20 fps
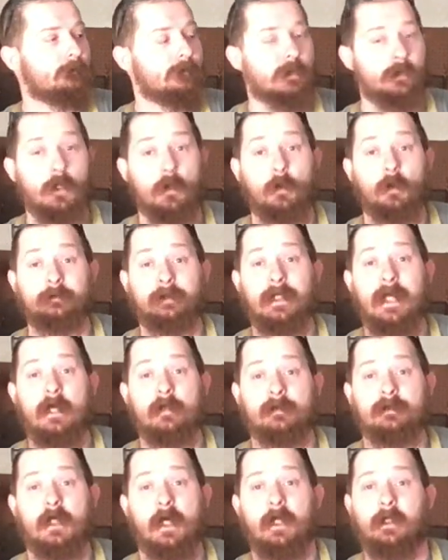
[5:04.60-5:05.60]
You don't want the
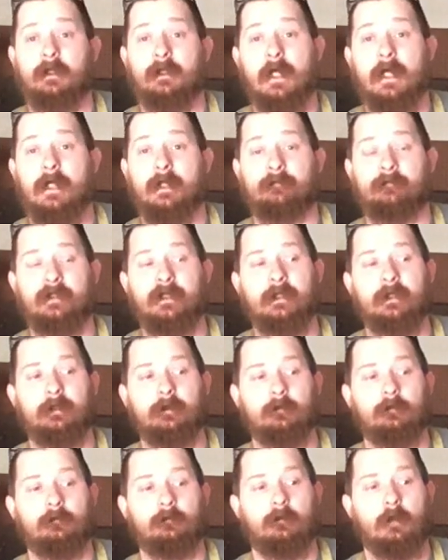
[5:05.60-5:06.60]
outside to have heat,
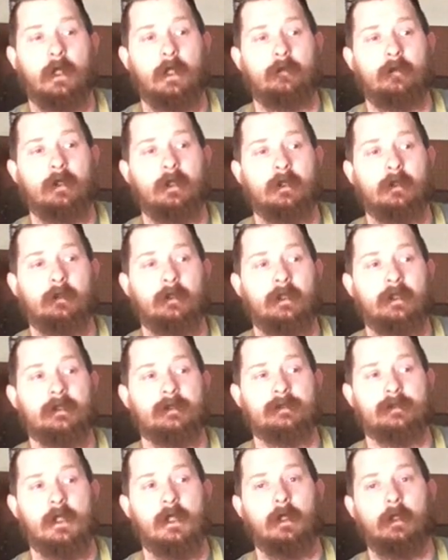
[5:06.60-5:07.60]
and
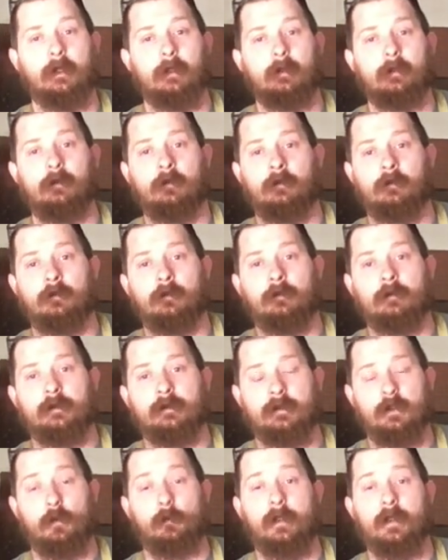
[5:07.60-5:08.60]
inside
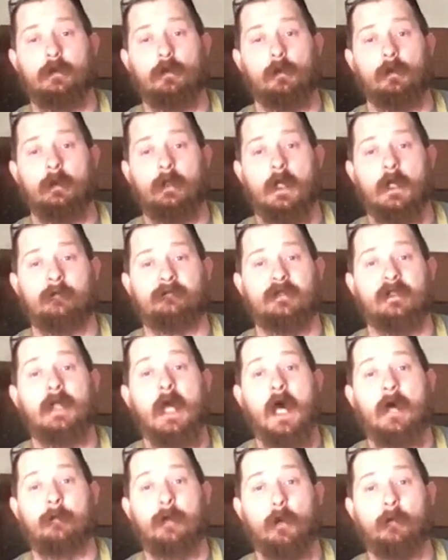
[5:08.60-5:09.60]
still be cold enough to
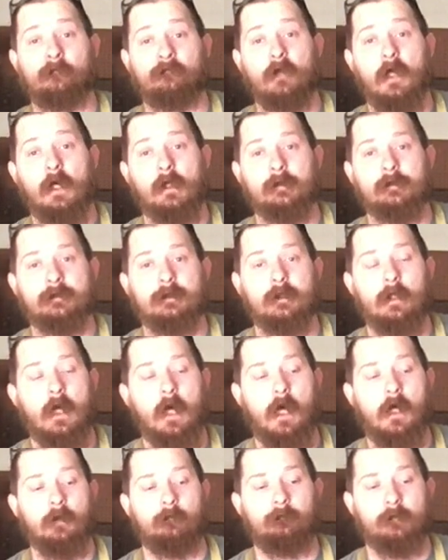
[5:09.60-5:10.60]
not melt the flux.
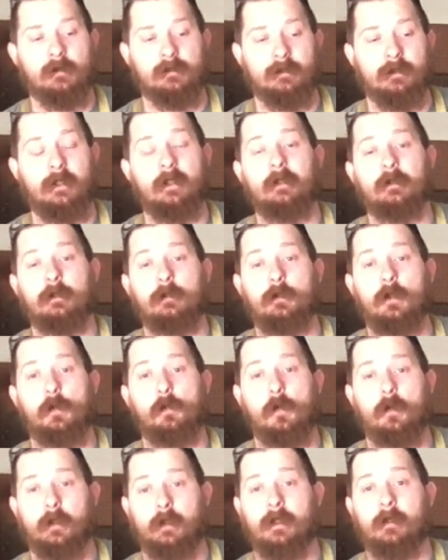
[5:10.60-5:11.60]
Because again, you do
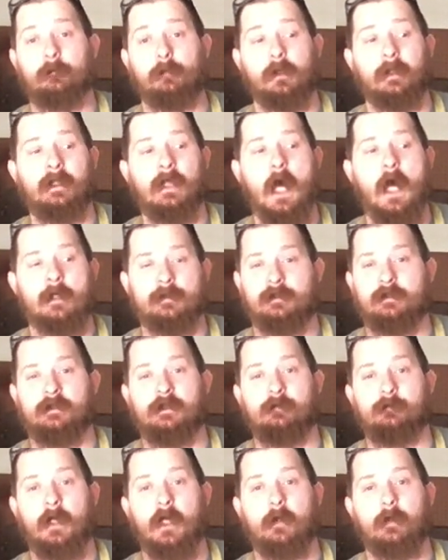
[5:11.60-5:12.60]
want a complete
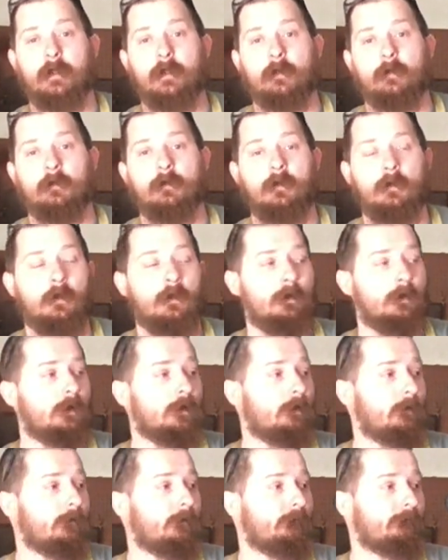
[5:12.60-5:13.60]
oxygen barrier
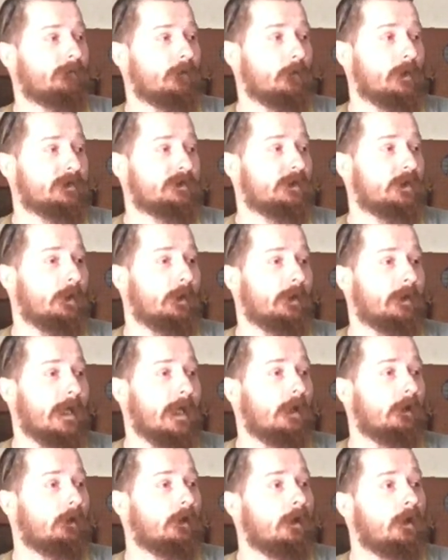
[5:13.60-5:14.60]
for what you're doing
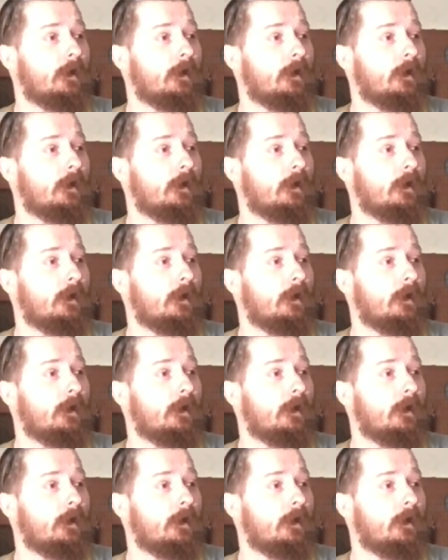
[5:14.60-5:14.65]
now.